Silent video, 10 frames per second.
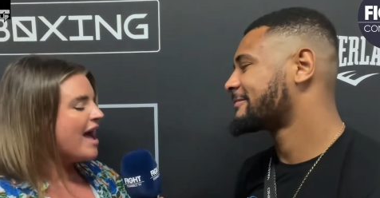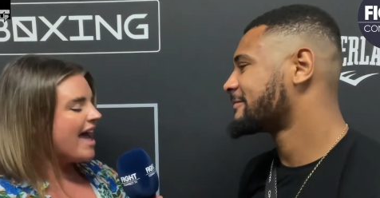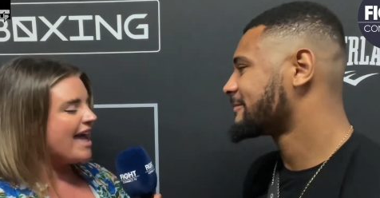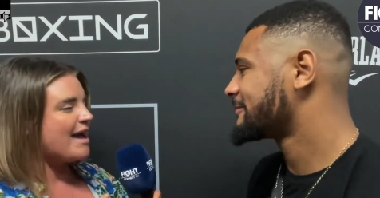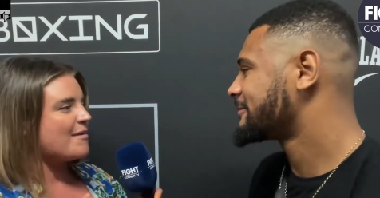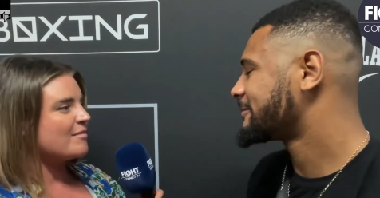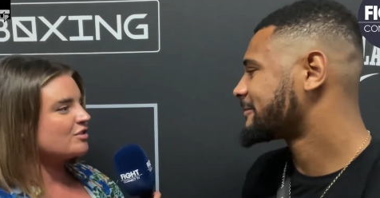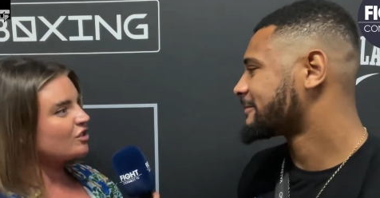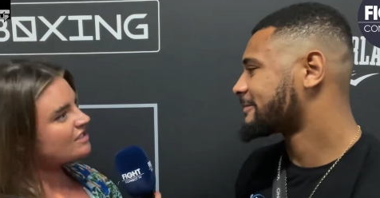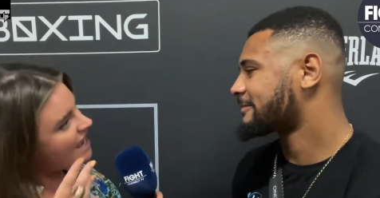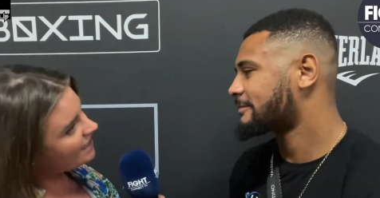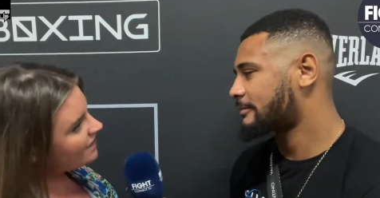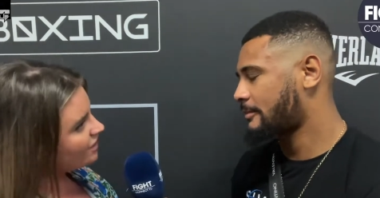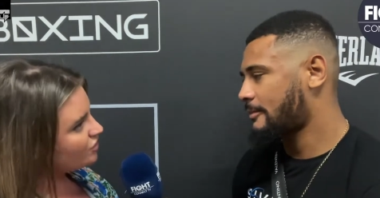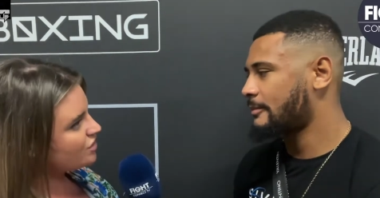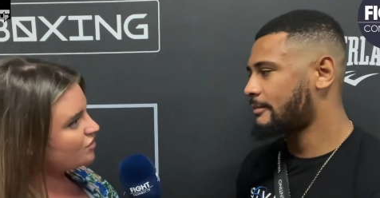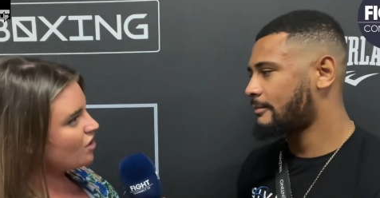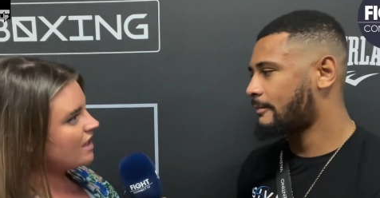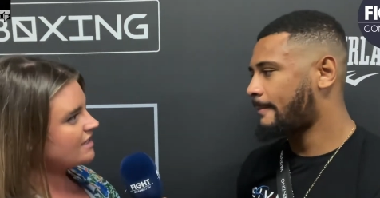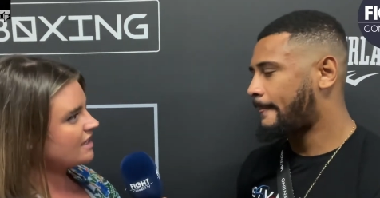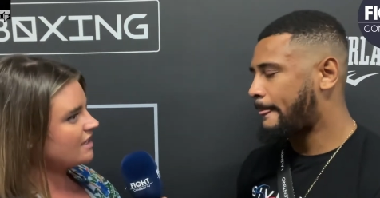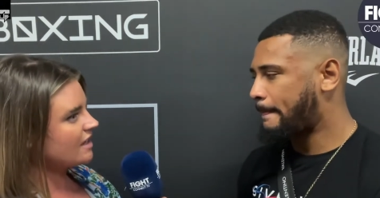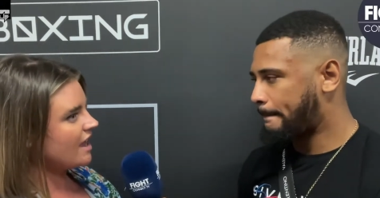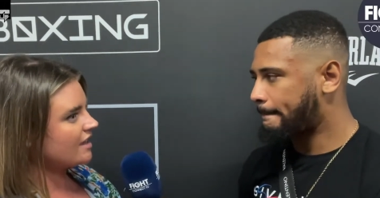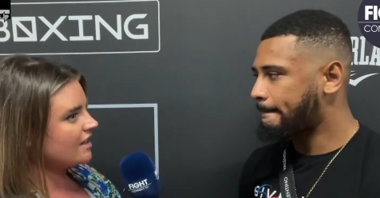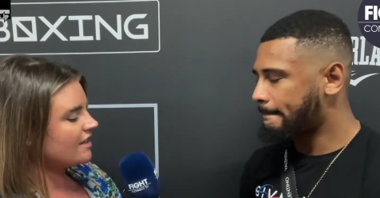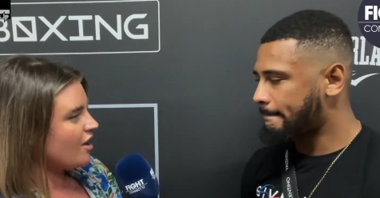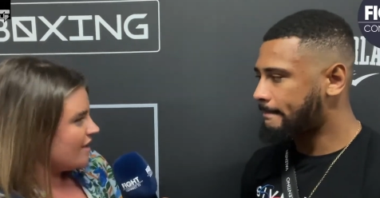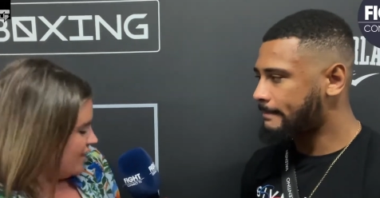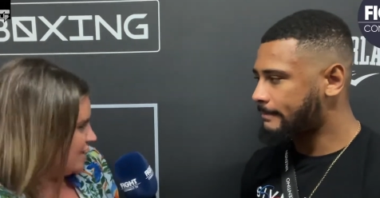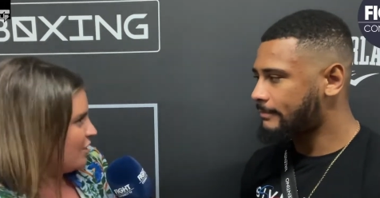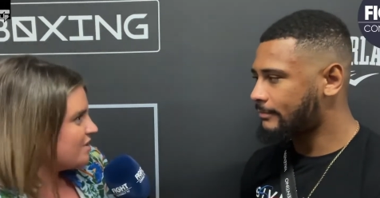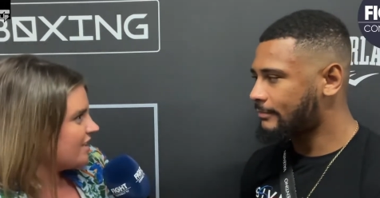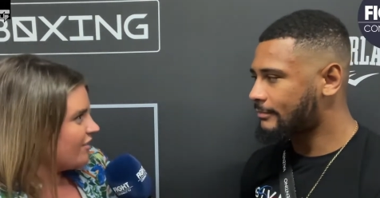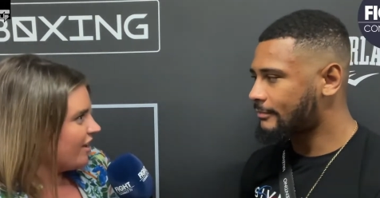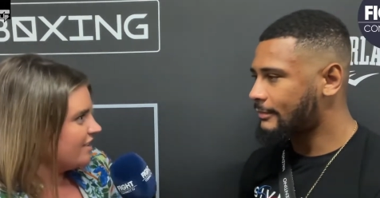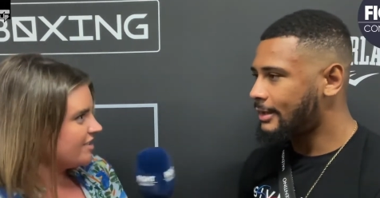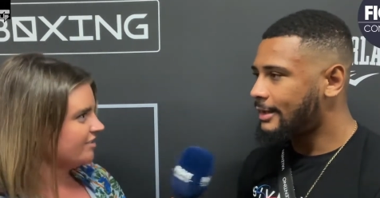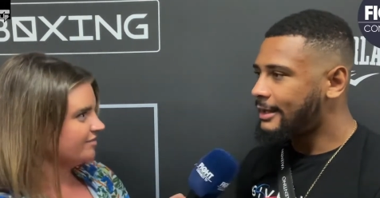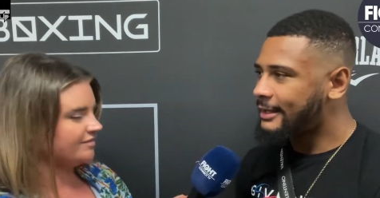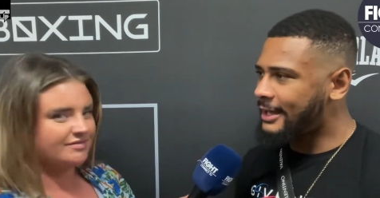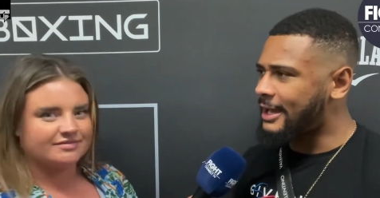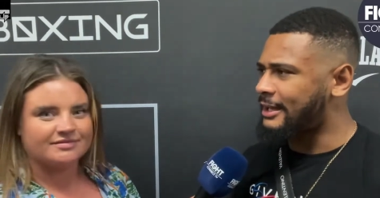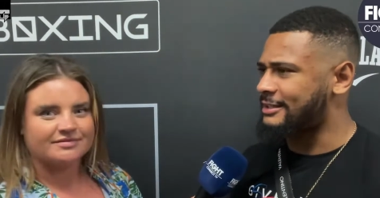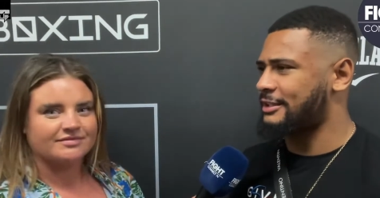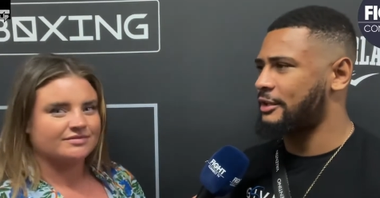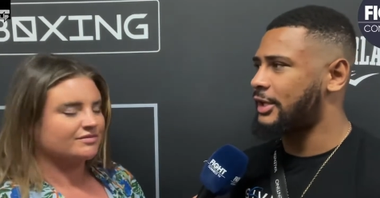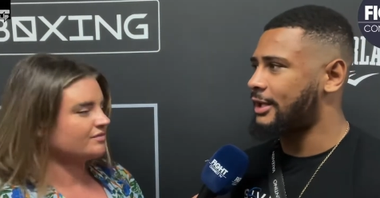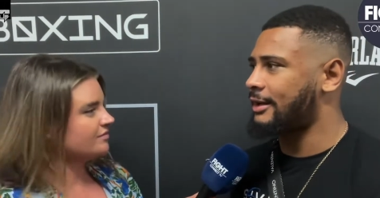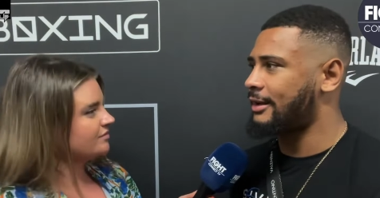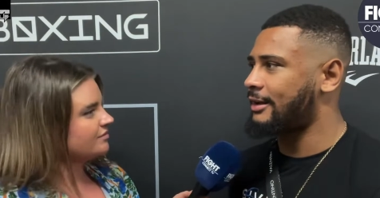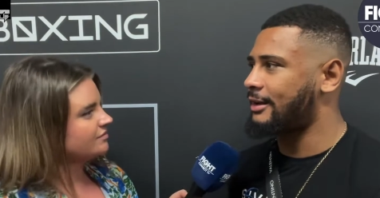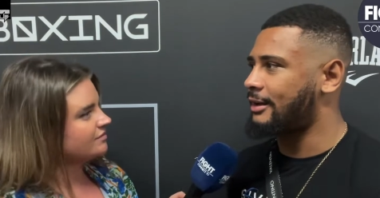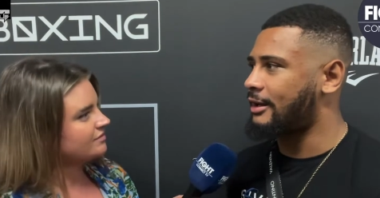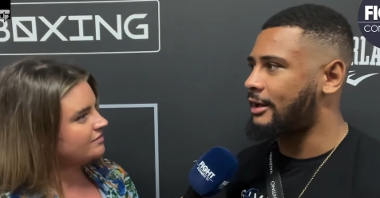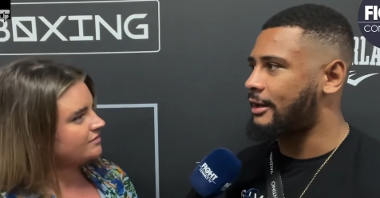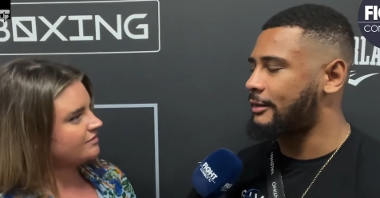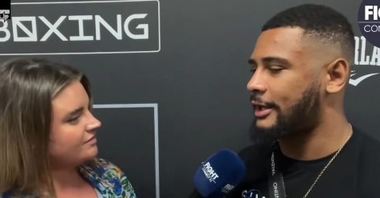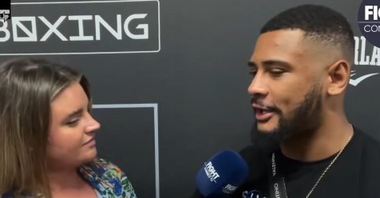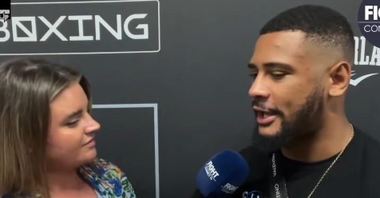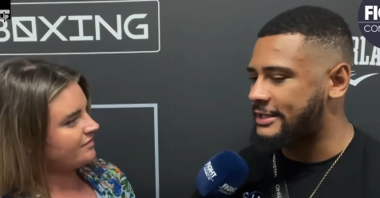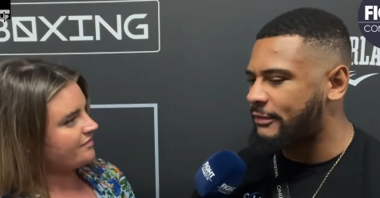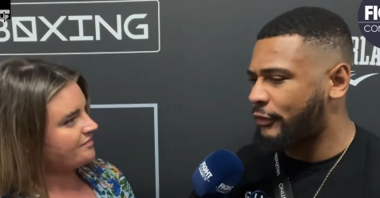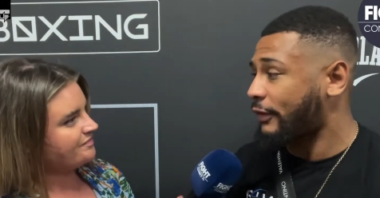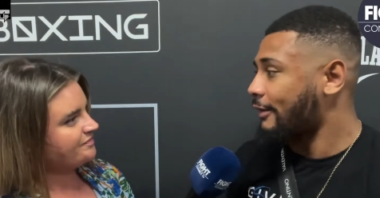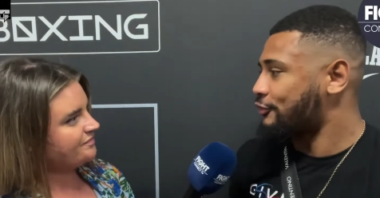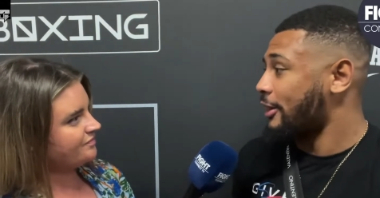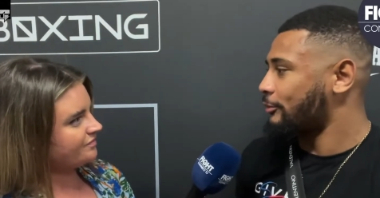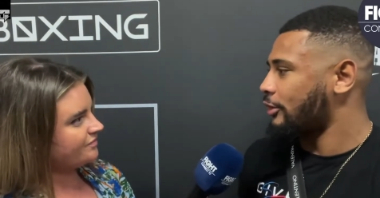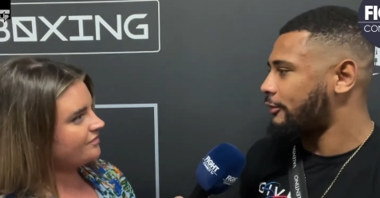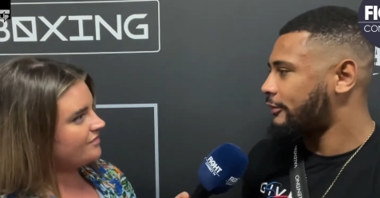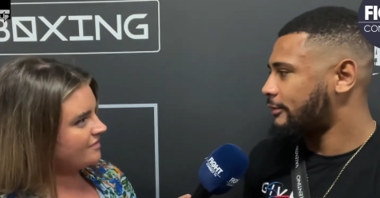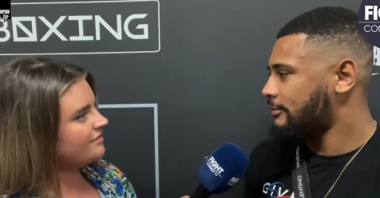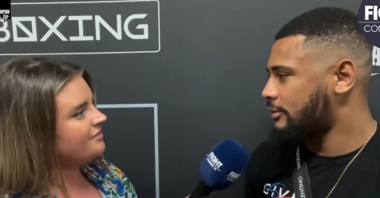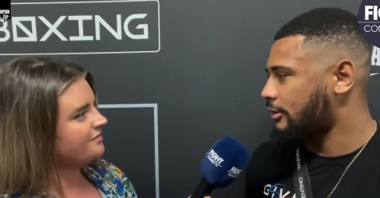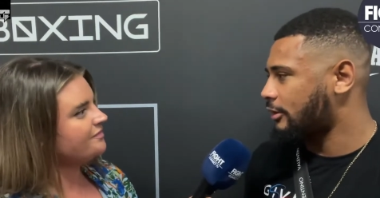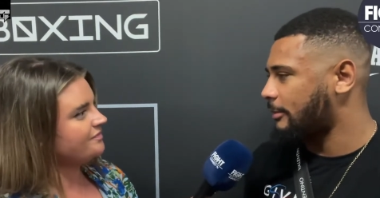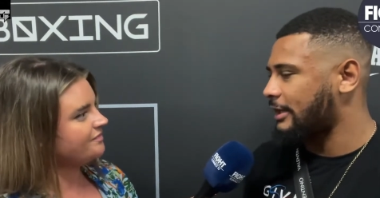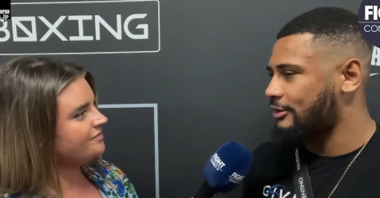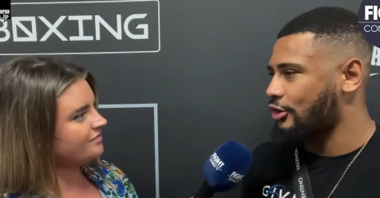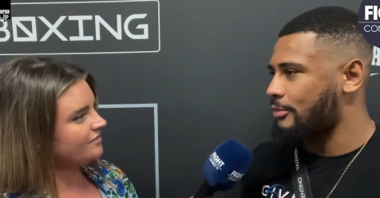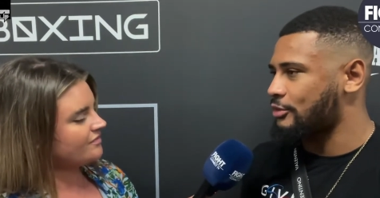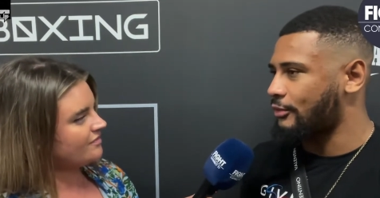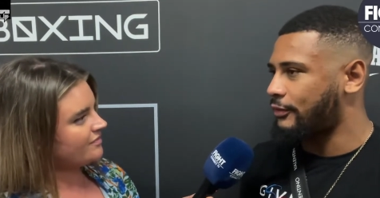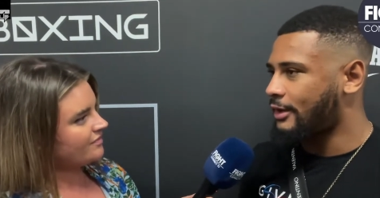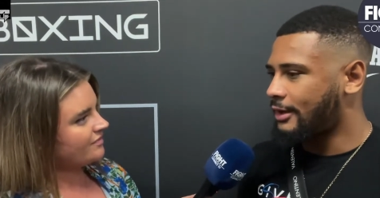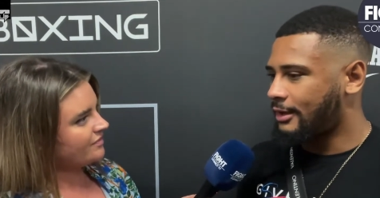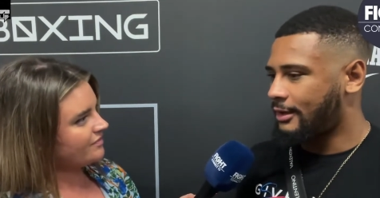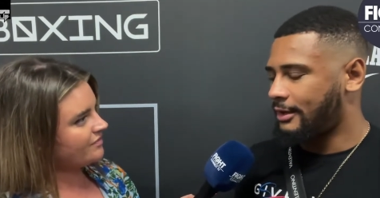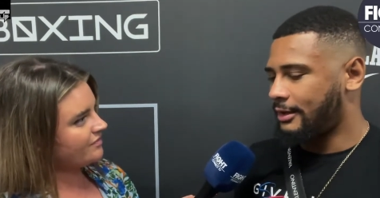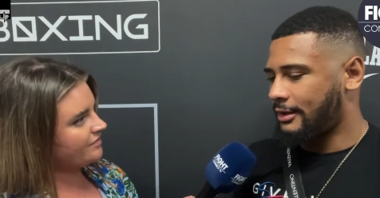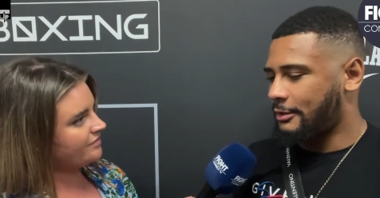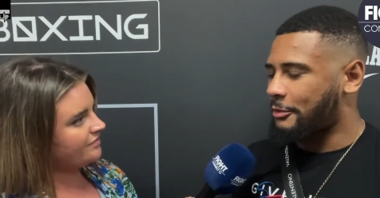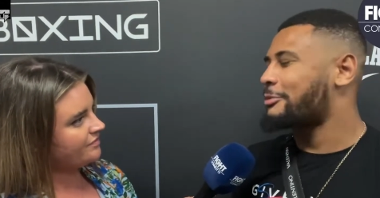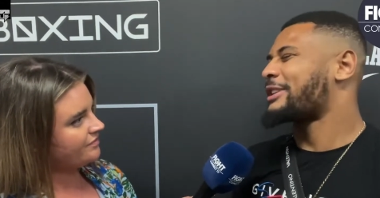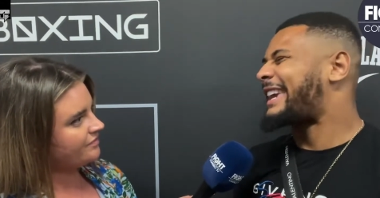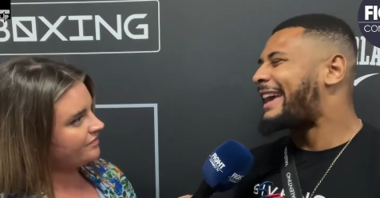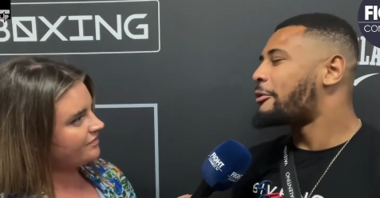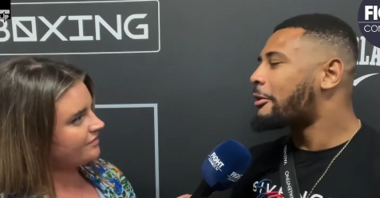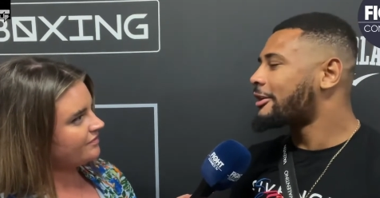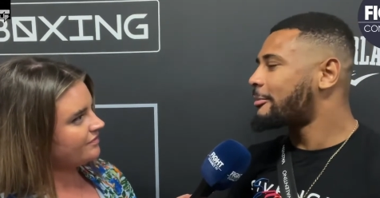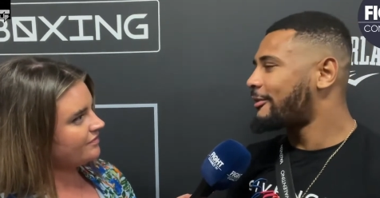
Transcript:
Speaker 1: Um, so you're taking it in your stride, and, and it kind of suits you, right? Yeah, listen,
Speaker 2: it's everything I've dreamt of. Do you know what I mean? In terms of when I was a kid, I wanted to be